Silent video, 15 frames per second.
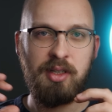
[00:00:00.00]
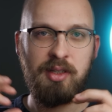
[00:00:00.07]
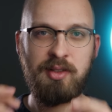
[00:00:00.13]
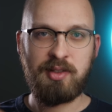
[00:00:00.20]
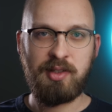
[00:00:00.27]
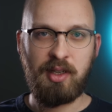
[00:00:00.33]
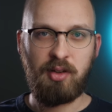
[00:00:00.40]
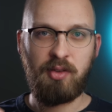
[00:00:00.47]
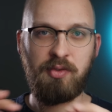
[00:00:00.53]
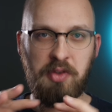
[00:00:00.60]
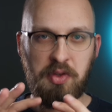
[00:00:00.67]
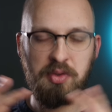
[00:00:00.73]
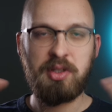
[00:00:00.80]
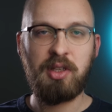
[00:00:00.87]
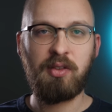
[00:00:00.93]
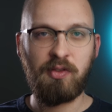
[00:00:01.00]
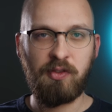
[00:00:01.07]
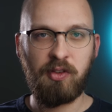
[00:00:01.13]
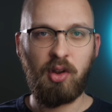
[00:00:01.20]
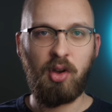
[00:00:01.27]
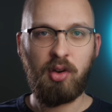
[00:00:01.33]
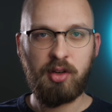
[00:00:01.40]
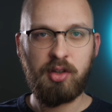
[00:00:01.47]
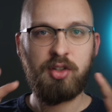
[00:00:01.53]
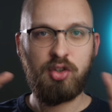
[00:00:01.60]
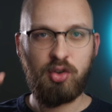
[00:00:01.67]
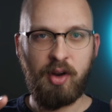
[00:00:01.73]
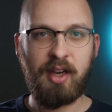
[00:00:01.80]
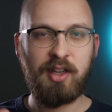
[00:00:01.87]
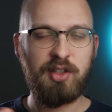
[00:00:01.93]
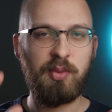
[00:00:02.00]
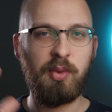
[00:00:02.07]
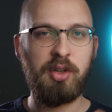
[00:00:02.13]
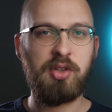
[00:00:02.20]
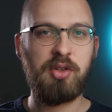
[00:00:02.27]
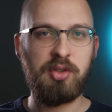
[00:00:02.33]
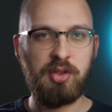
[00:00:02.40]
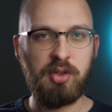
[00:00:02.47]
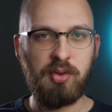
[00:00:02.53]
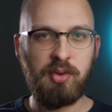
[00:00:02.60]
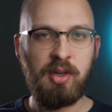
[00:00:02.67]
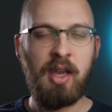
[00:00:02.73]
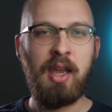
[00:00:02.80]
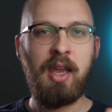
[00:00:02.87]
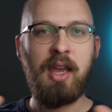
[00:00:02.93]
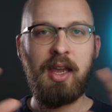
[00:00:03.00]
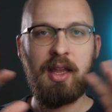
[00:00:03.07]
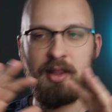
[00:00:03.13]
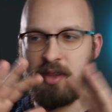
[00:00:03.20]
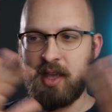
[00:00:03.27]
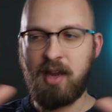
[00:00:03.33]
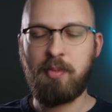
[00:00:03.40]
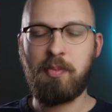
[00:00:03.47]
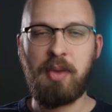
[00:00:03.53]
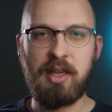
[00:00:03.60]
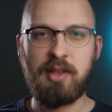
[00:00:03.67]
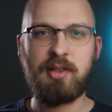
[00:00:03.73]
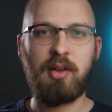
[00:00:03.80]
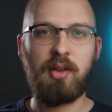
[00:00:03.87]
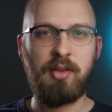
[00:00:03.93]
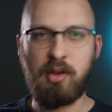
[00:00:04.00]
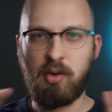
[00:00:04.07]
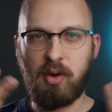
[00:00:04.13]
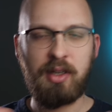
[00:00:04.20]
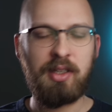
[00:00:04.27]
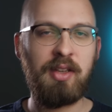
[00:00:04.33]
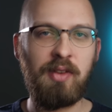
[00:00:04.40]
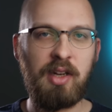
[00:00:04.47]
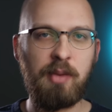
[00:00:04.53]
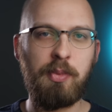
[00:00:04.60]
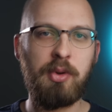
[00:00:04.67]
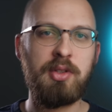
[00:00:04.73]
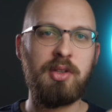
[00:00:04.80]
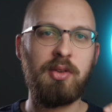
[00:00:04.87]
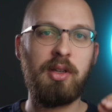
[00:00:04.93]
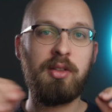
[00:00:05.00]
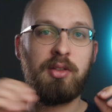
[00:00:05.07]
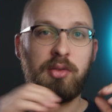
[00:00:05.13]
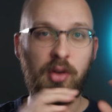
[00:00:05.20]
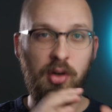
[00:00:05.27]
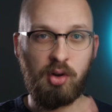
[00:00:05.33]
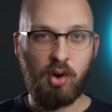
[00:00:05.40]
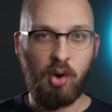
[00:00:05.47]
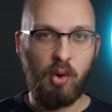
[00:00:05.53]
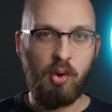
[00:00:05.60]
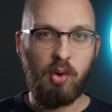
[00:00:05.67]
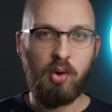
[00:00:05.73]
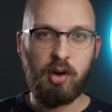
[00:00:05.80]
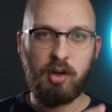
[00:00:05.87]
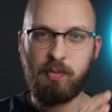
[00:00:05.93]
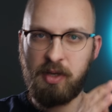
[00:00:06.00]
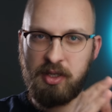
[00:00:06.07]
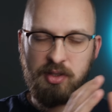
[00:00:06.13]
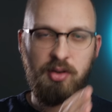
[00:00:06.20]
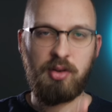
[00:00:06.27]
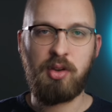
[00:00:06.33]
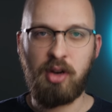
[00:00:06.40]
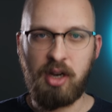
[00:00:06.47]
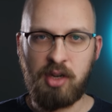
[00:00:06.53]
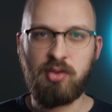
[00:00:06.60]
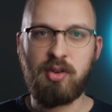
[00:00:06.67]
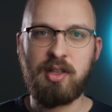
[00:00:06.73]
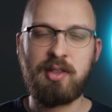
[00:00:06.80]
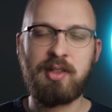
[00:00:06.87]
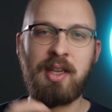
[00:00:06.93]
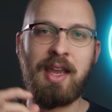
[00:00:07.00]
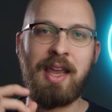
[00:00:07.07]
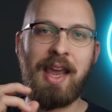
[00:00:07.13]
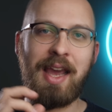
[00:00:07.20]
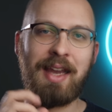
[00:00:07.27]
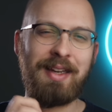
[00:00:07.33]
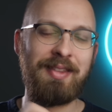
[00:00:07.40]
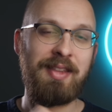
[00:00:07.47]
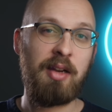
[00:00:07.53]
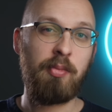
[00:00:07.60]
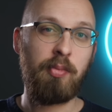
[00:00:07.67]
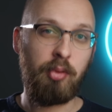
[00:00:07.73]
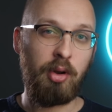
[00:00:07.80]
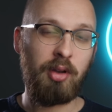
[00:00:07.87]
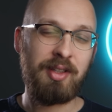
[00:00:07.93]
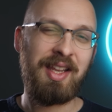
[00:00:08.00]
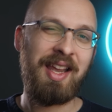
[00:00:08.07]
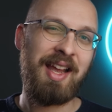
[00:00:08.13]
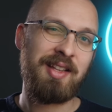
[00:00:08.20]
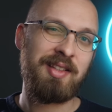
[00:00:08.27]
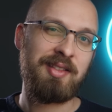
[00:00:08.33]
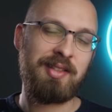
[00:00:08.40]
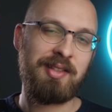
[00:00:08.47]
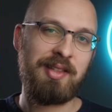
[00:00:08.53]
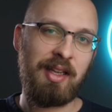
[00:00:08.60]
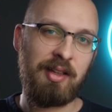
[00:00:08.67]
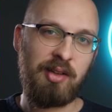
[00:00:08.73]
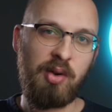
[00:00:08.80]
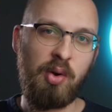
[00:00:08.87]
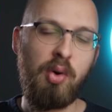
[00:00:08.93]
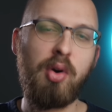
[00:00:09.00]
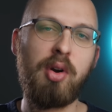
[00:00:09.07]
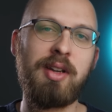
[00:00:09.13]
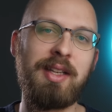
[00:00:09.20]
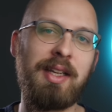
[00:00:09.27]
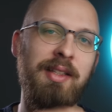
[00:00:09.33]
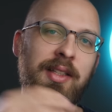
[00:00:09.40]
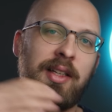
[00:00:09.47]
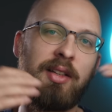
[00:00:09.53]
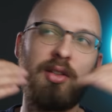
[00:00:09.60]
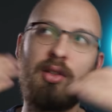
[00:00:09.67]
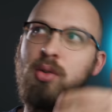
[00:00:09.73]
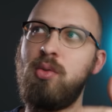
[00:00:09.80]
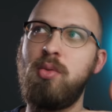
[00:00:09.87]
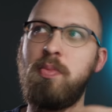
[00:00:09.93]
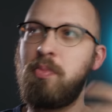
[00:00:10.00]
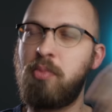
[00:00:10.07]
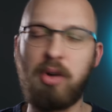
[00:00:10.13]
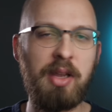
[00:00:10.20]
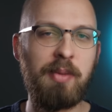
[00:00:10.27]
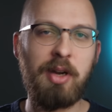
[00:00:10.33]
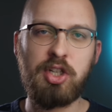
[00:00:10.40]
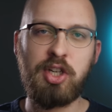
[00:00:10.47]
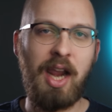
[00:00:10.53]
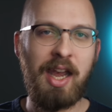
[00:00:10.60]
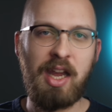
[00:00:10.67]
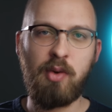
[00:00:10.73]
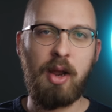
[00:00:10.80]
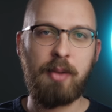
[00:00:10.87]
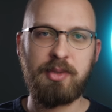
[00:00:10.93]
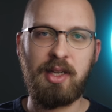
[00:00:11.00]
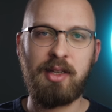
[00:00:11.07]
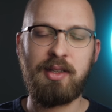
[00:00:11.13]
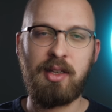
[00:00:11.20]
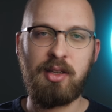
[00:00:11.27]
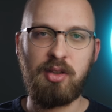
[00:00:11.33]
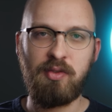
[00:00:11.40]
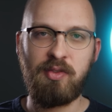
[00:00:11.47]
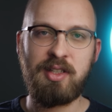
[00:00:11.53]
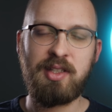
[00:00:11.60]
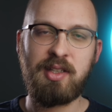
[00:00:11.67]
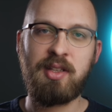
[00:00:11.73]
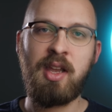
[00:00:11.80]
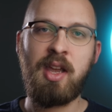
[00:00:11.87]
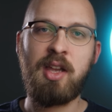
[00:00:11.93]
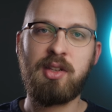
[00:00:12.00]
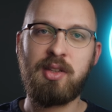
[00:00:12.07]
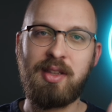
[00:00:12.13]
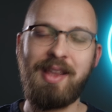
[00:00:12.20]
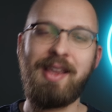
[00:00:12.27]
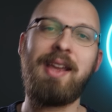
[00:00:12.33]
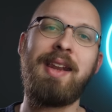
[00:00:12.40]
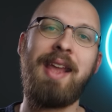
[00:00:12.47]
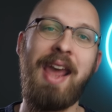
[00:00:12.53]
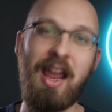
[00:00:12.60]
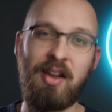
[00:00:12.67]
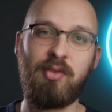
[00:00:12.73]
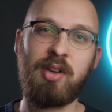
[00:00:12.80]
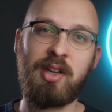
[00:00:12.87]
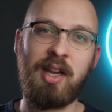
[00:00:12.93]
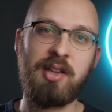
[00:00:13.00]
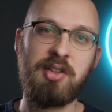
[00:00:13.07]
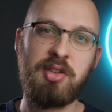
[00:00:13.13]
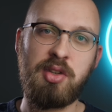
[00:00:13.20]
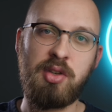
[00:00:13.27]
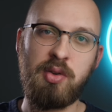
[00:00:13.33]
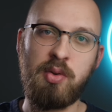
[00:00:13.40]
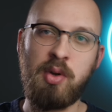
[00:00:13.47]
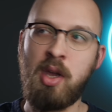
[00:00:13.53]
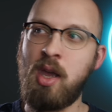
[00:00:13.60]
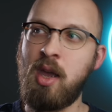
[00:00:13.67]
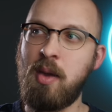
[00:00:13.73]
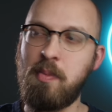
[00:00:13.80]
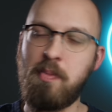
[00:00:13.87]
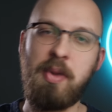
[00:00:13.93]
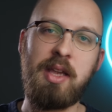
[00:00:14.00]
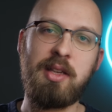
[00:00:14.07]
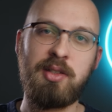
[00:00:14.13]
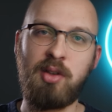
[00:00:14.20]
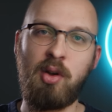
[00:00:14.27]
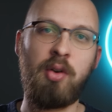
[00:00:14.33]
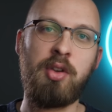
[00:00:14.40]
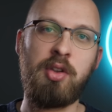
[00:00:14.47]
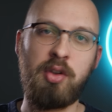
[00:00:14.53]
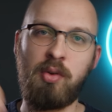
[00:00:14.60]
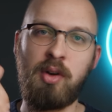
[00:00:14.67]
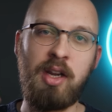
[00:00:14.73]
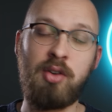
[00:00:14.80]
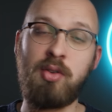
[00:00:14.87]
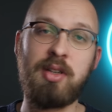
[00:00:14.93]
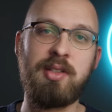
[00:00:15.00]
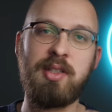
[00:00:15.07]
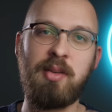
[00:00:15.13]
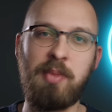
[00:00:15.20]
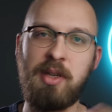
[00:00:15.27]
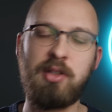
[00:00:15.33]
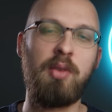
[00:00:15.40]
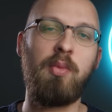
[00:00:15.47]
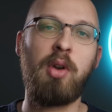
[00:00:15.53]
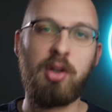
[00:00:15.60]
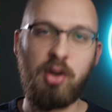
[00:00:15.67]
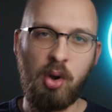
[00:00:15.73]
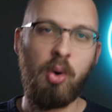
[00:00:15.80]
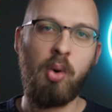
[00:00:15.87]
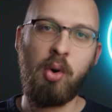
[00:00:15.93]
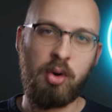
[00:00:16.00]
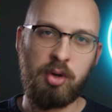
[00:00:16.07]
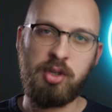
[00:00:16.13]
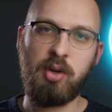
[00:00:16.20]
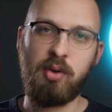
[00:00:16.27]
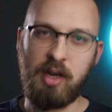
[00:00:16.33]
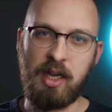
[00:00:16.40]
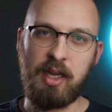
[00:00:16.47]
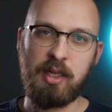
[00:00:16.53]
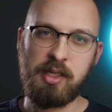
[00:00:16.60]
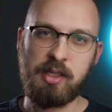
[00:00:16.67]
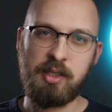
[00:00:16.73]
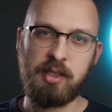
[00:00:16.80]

itself, using Flock, tracks what you do. It then, based on your activity, puts you into a cohort based on your interests, and it then broadcasts that cohort data to pretty much any website that you visit. They can advertise to you based on your interests and based on what cohort you're in.